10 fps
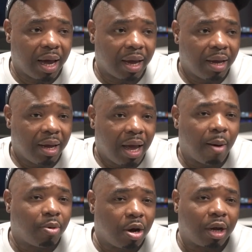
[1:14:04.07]
Like,
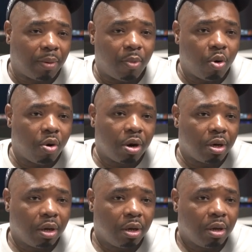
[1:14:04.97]
I'm cooking more.
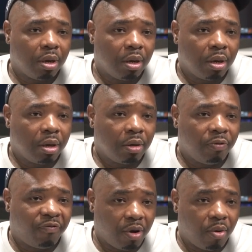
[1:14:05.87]
You
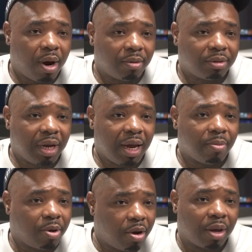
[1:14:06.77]
feel what I'm saying?
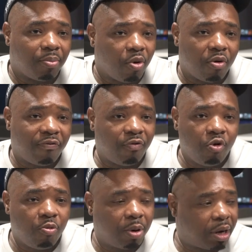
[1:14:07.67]
I'm cooking more
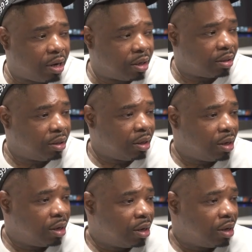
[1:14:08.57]
food because,
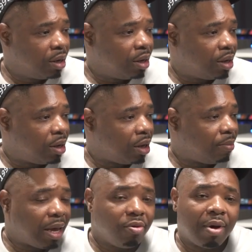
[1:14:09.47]

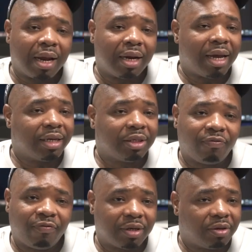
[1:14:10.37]
man, you got the Essence
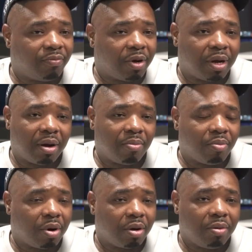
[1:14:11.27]
Festival come,
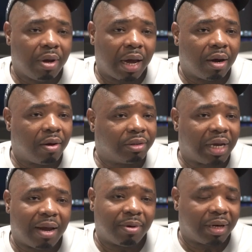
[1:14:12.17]
bro. You got all
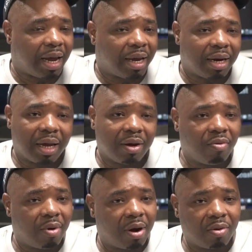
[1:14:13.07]
type of things that go
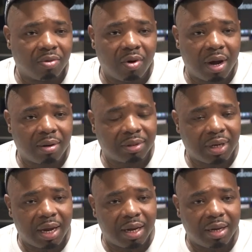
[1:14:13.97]
on, you know what I'm
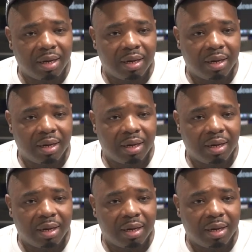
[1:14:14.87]
saying?